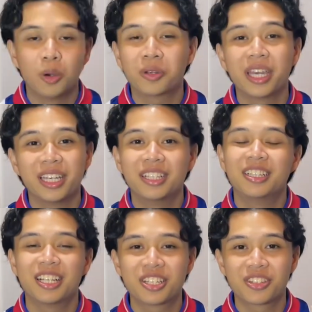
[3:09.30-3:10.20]
Okay,
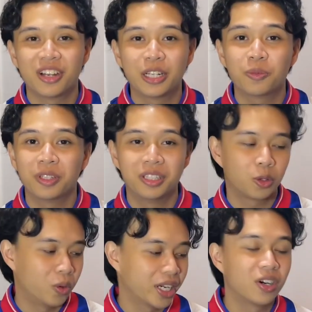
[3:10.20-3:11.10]
let's start with the
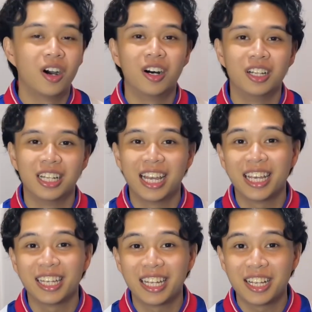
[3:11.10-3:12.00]
quick haul,
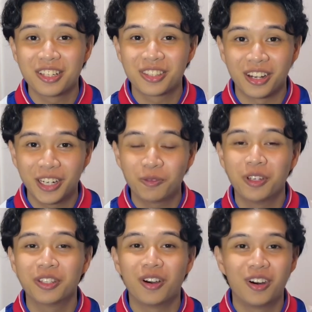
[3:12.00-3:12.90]
and I'll start
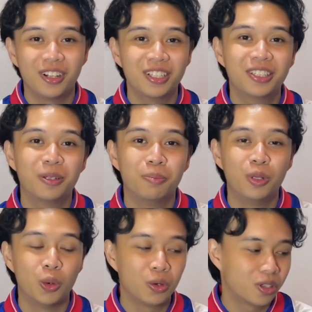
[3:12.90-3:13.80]
with all the
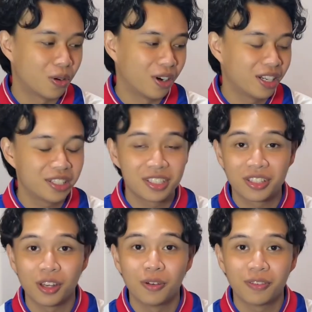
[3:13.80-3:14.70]
Blokar
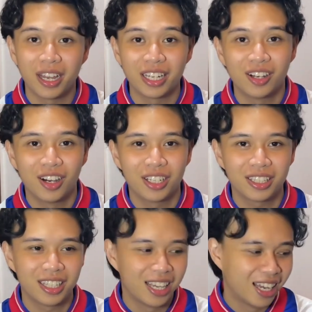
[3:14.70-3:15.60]
stuff I got.
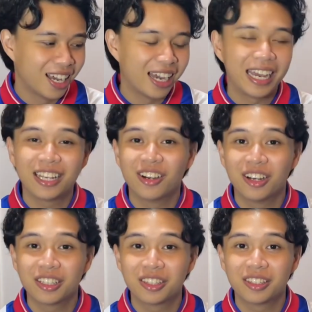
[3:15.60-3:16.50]
I
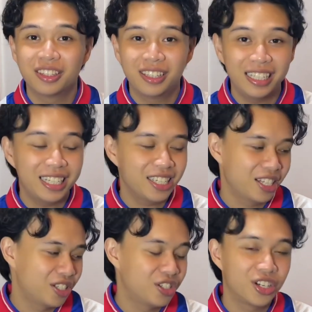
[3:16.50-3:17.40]
got 3
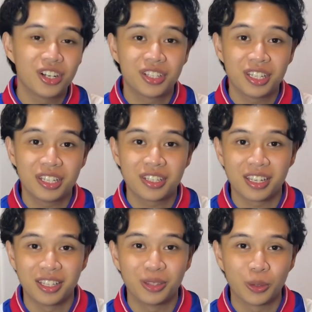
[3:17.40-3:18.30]
jerseys
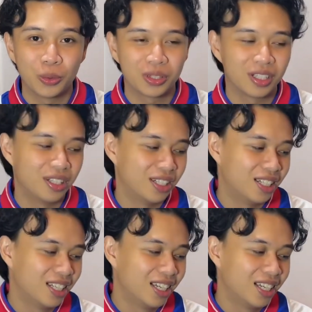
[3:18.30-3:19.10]
in total,